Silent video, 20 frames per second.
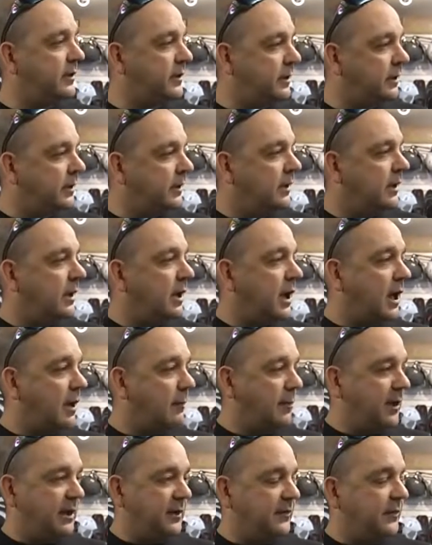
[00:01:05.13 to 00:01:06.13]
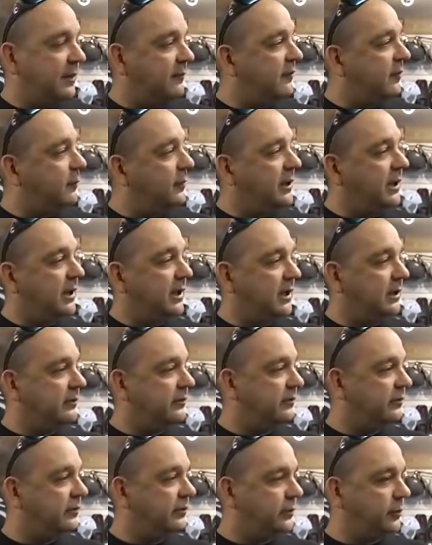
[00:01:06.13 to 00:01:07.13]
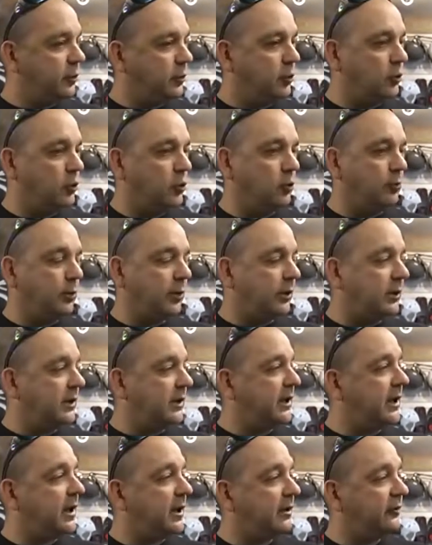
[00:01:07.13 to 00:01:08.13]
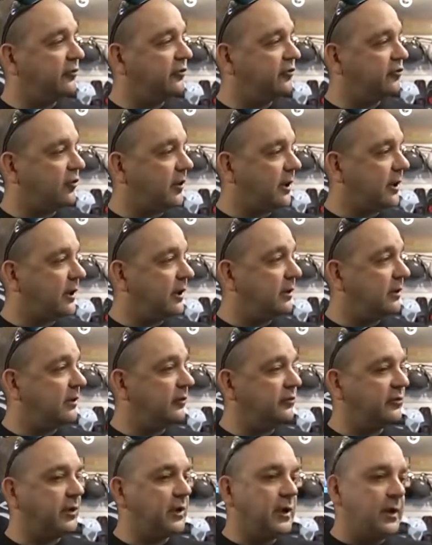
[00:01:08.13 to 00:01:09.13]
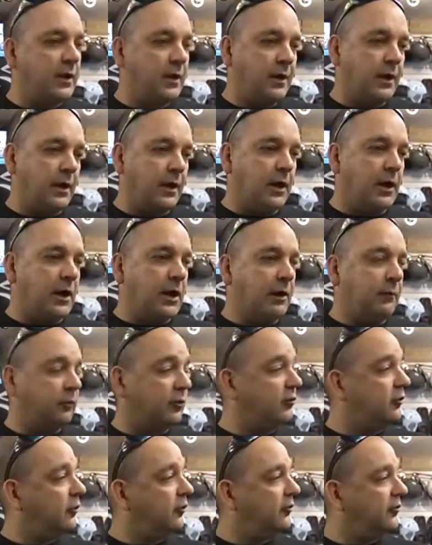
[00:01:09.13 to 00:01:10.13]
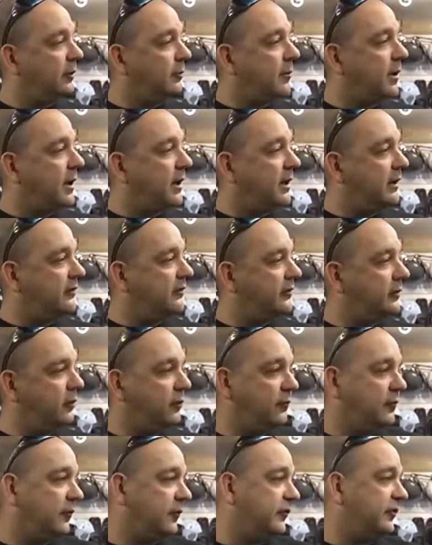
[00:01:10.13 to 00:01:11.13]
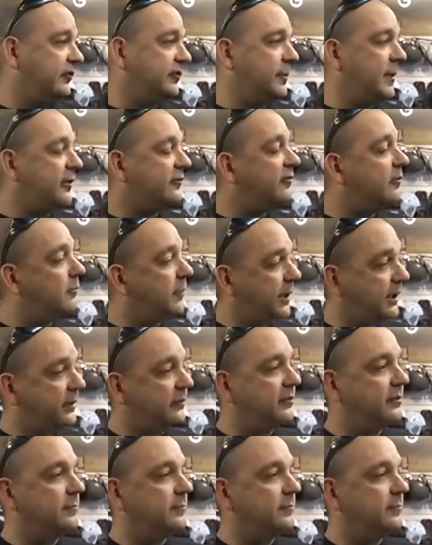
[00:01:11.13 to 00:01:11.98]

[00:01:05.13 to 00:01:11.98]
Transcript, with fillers: Yep. Um, anything from kids through Burley carts, trailers, um, cruiser bikes to full suspension bikes.